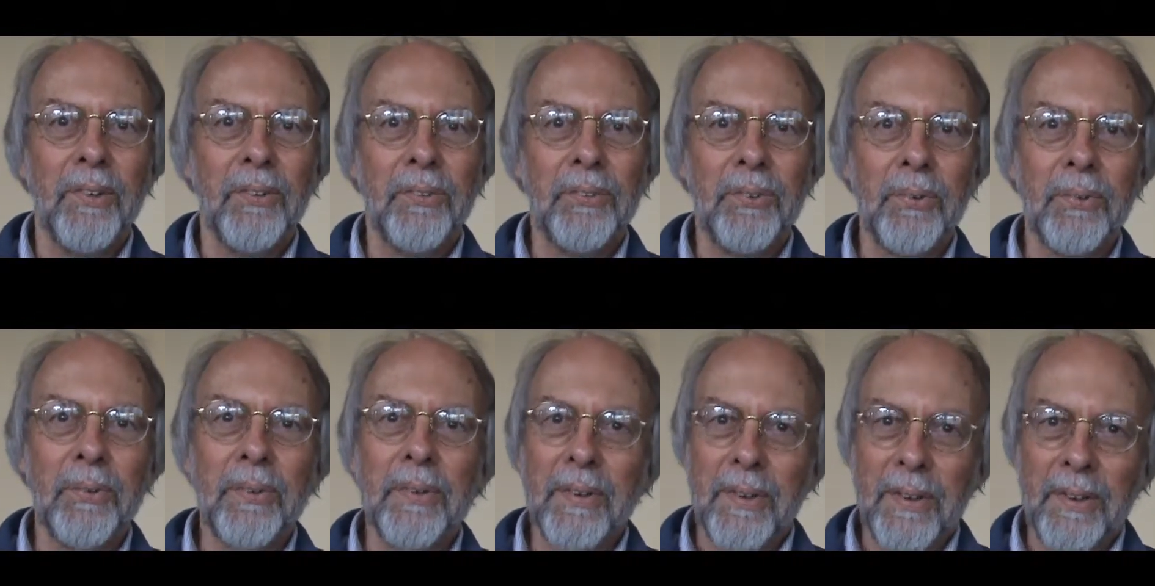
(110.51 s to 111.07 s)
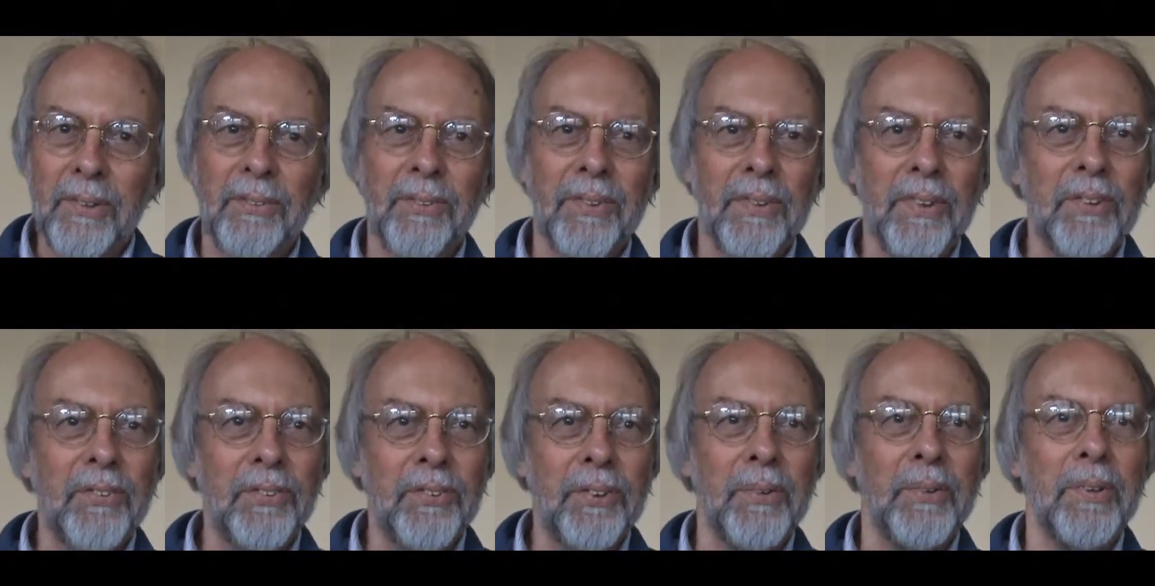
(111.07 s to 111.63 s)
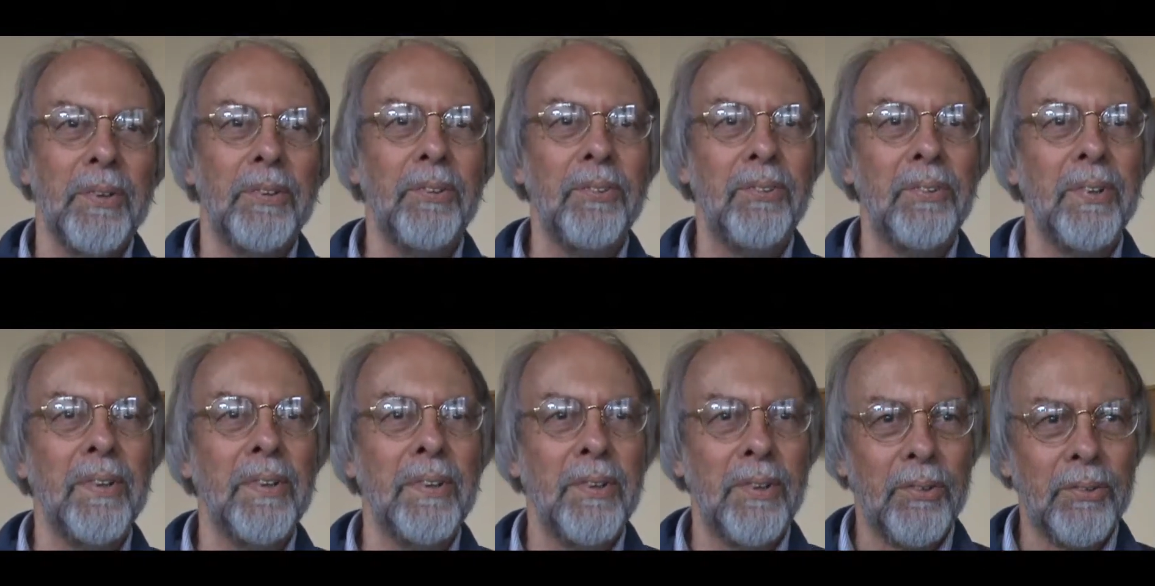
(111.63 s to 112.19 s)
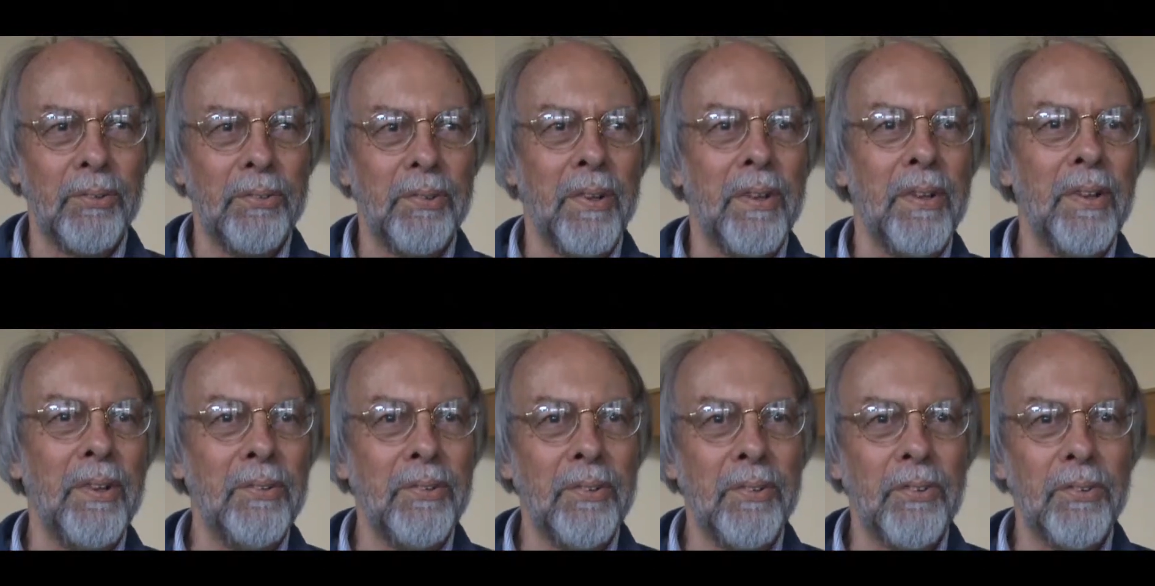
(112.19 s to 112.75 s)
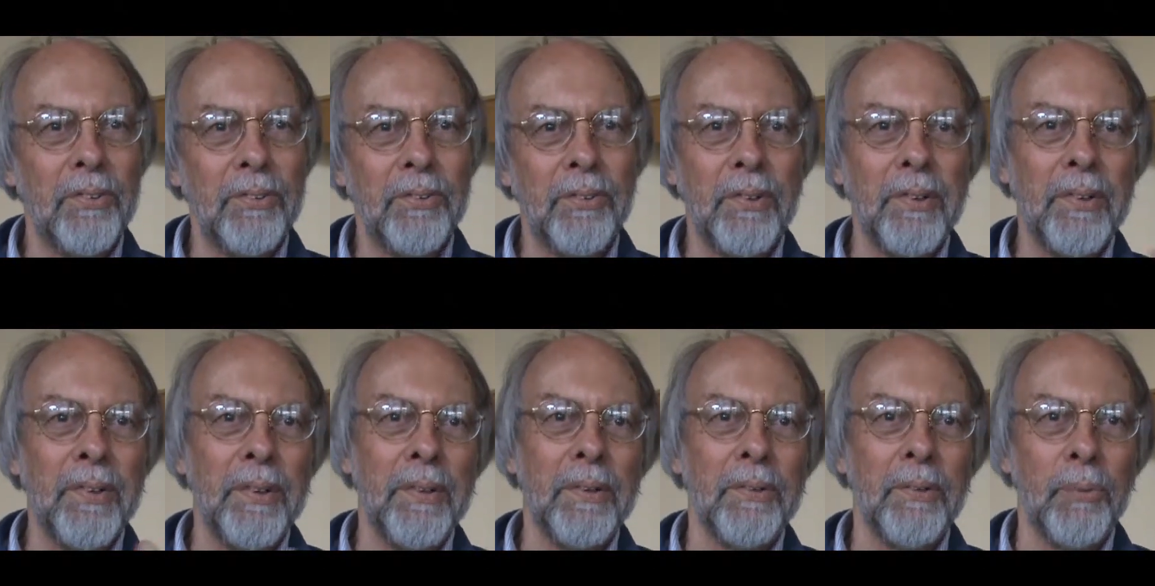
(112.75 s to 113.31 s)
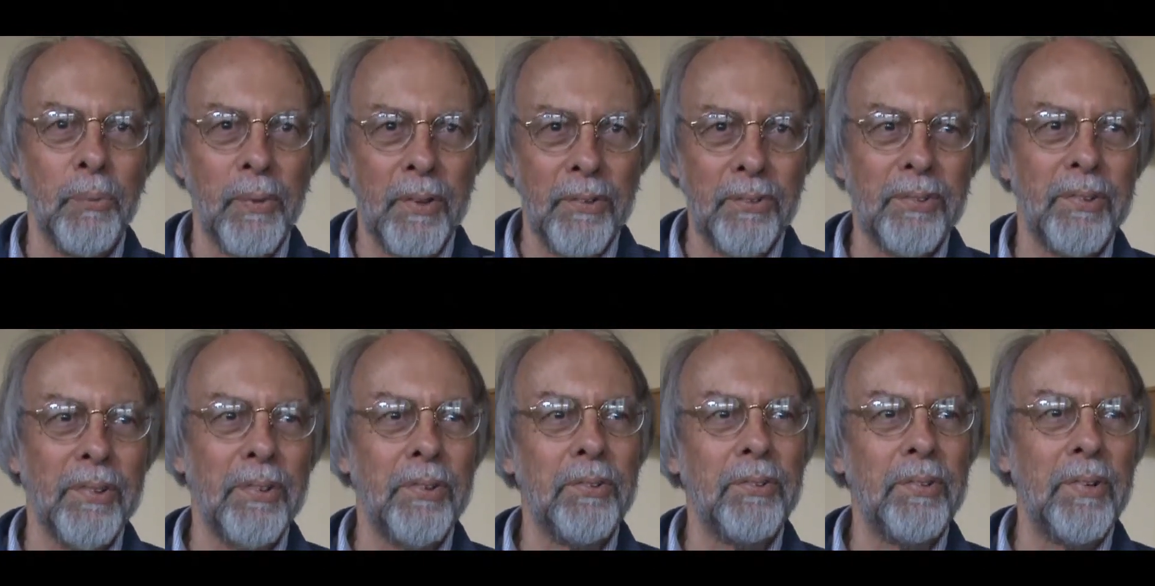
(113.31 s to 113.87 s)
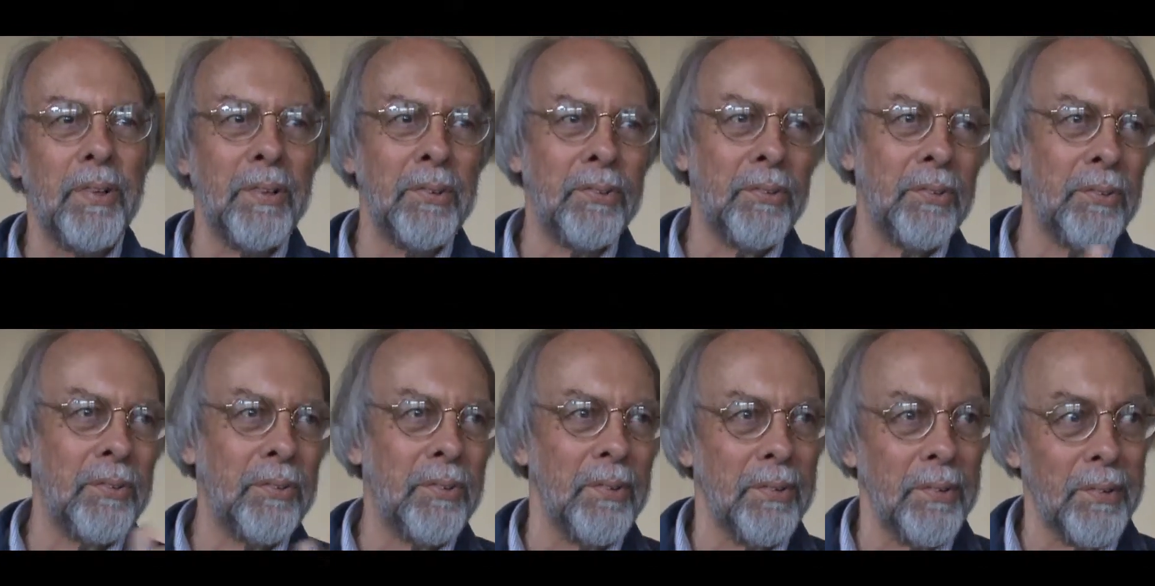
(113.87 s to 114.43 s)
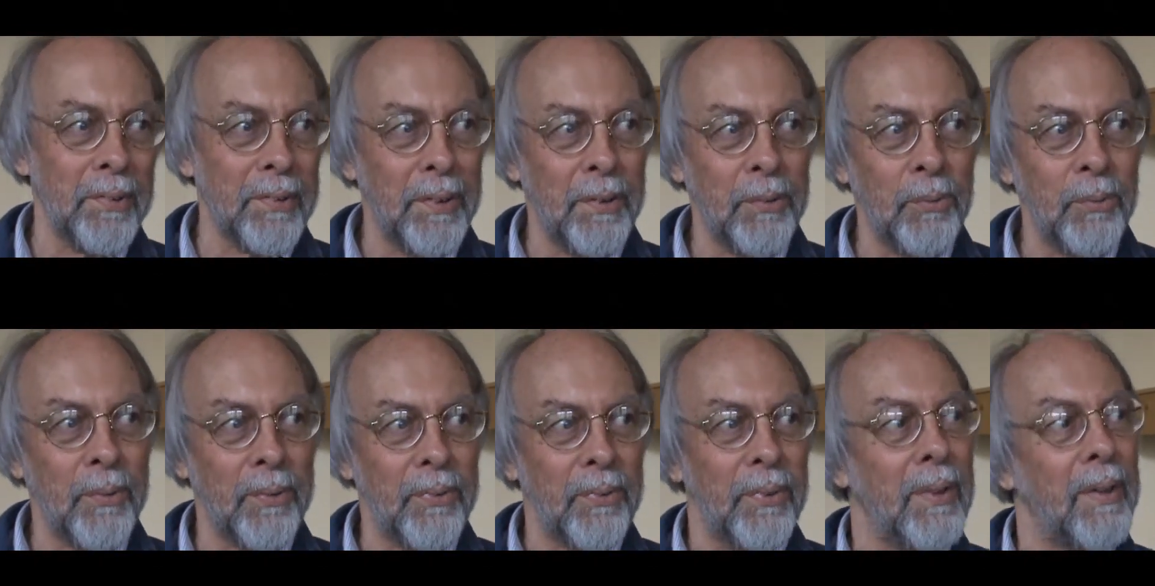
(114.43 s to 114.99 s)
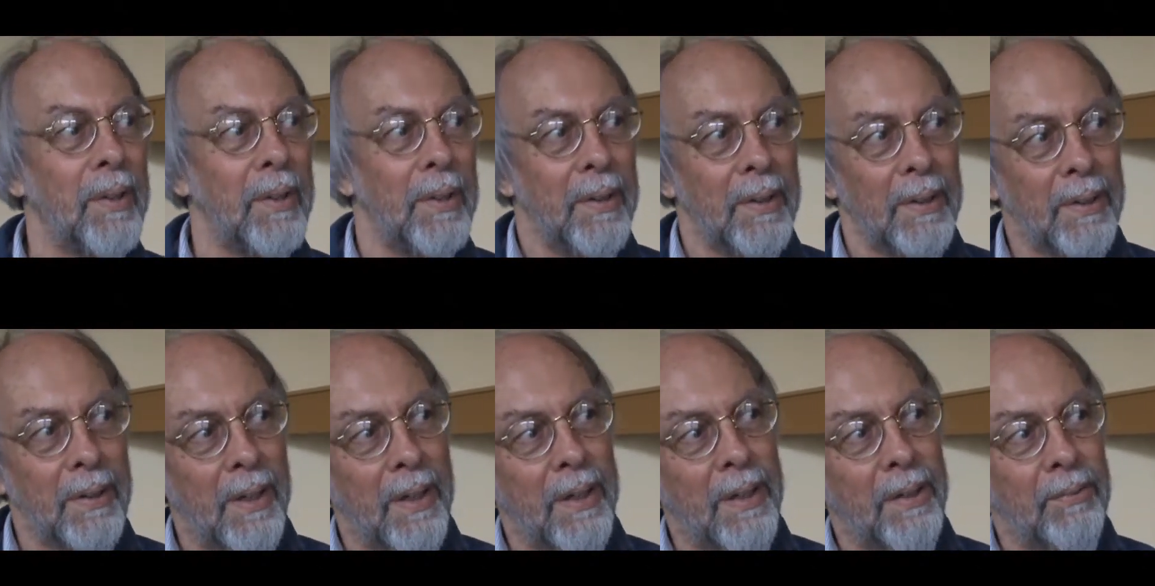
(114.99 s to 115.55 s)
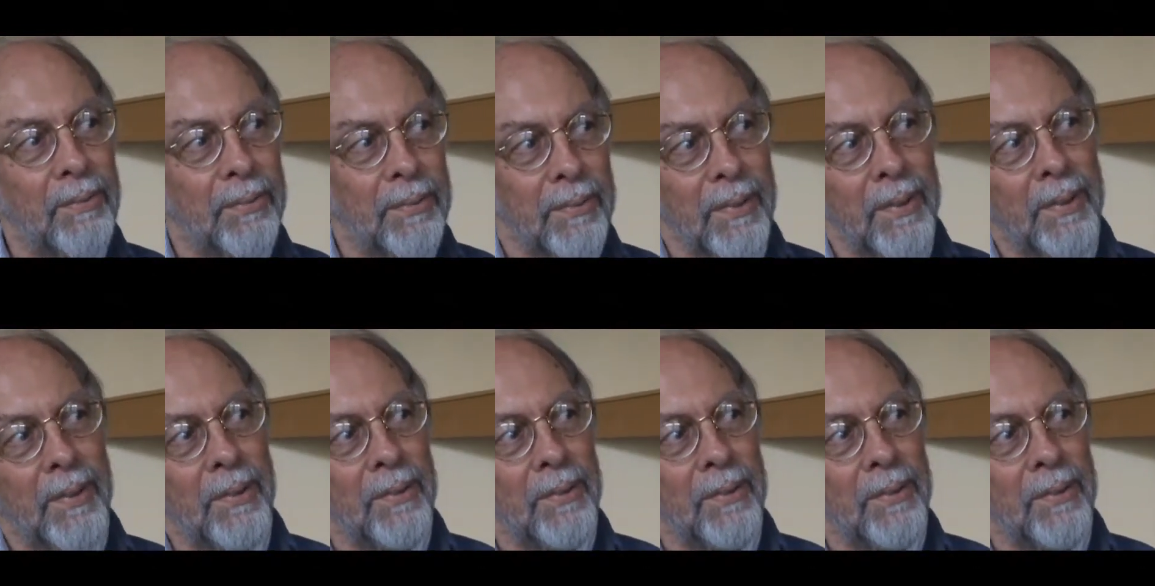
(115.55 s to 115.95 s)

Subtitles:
so it's so interesting that astrologers are turning Western astrology looking with kind of